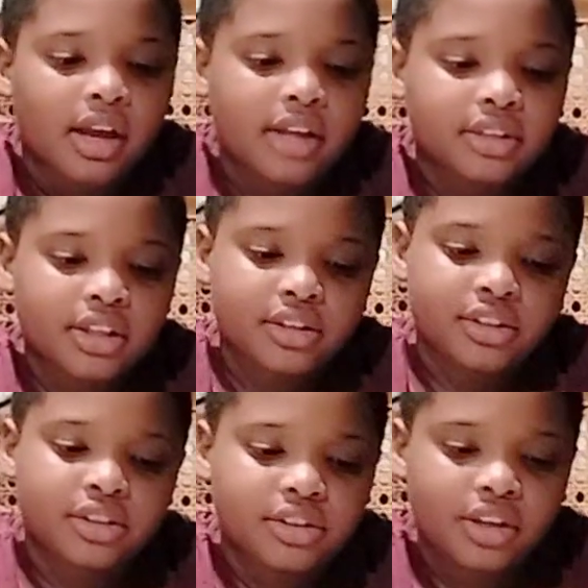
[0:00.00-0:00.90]
"I didn't
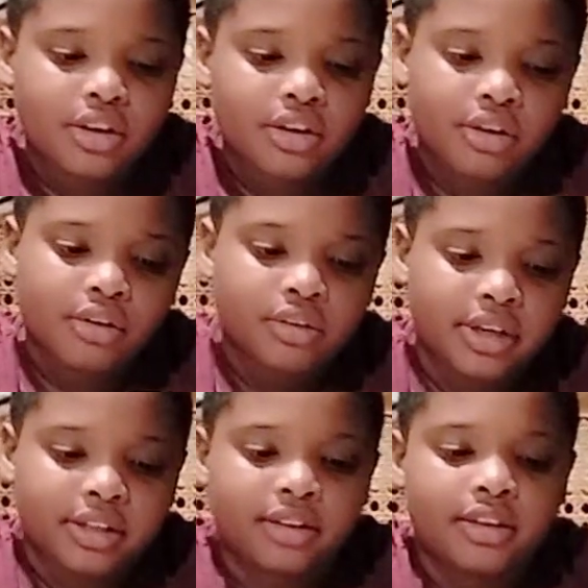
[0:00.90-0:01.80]
steal
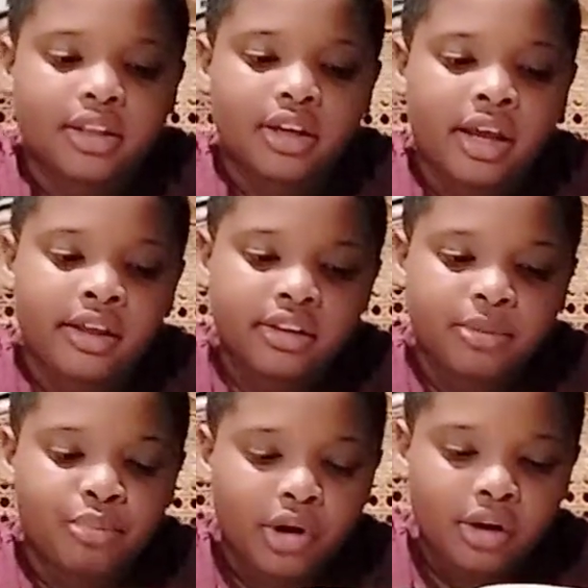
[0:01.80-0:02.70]
anything. I
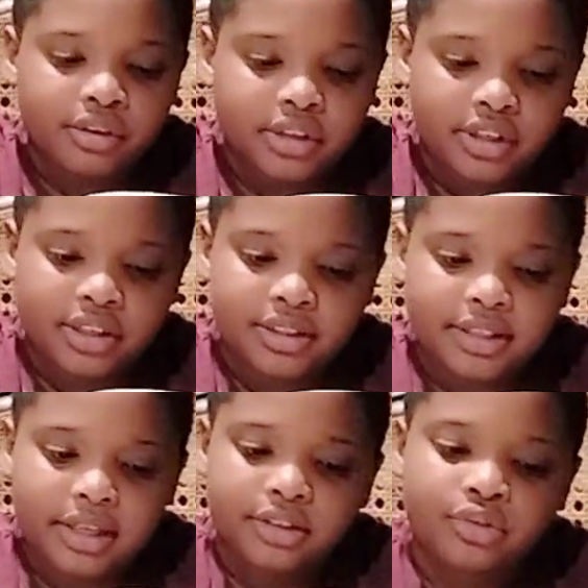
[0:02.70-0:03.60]
only borrowed it," he
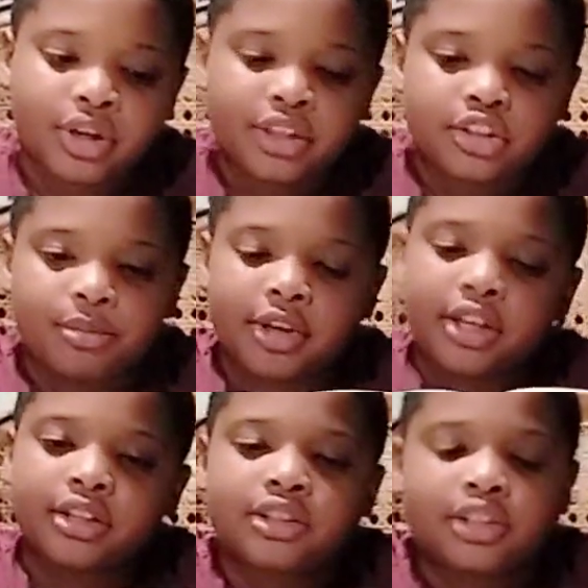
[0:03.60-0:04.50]
said, trying to
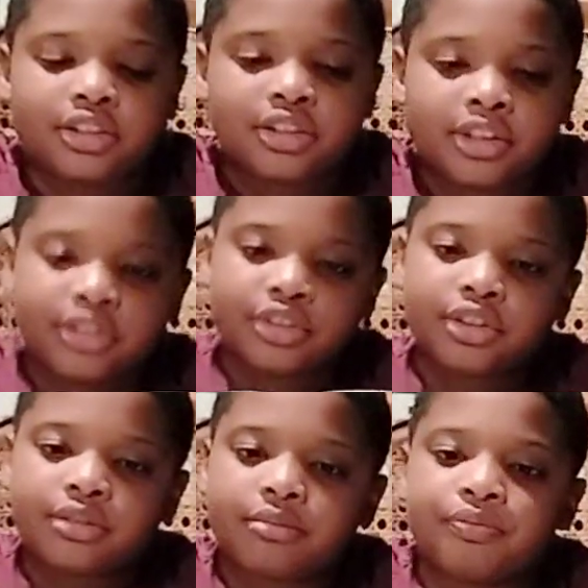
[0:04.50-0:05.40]
make a
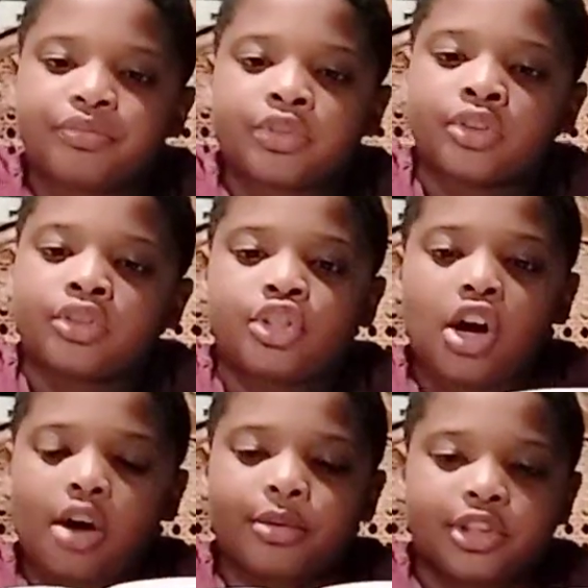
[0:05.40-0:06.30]
distinction.
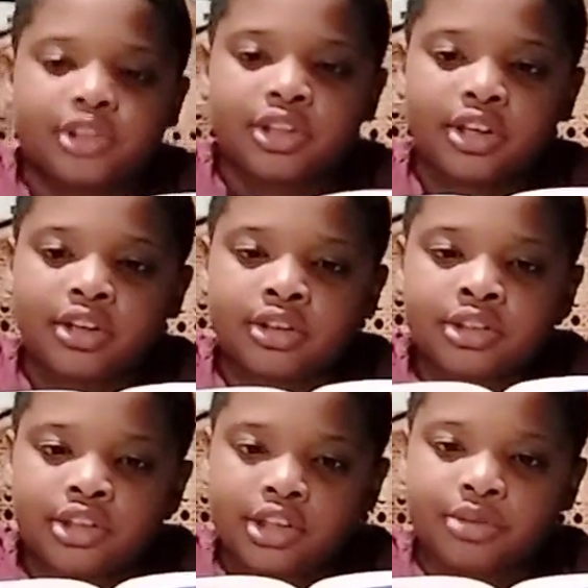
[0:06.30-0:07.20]
"Thomas,"
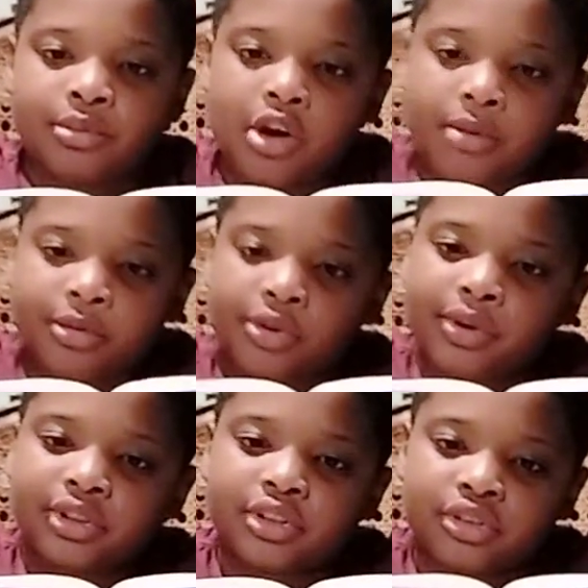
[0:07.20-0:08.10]
said his mom,
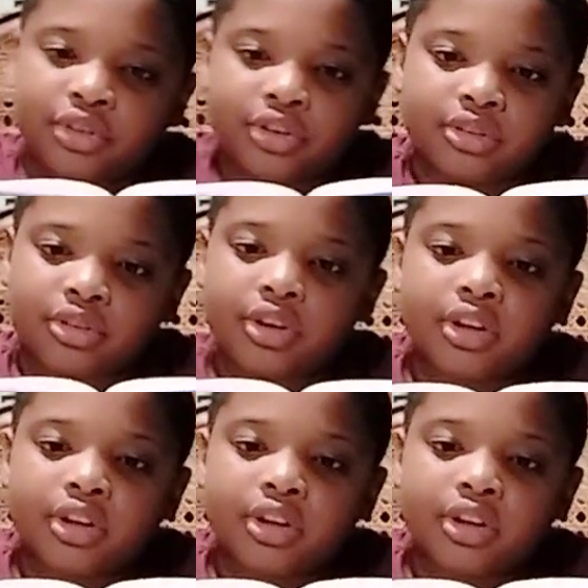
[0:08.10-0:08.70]
growing concerned,